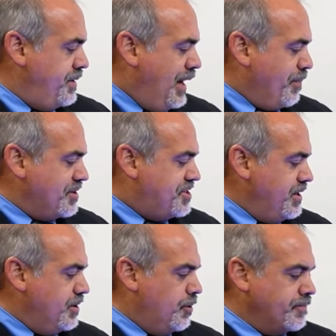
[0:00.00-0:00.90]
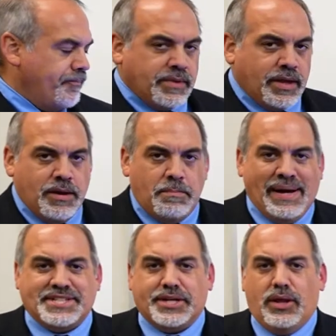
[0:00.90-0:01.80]
Number two,
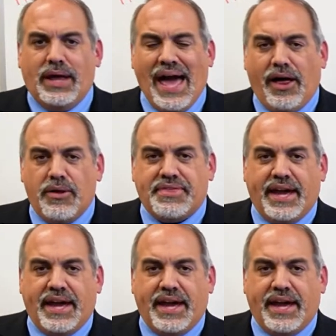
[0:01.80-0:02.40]
mental health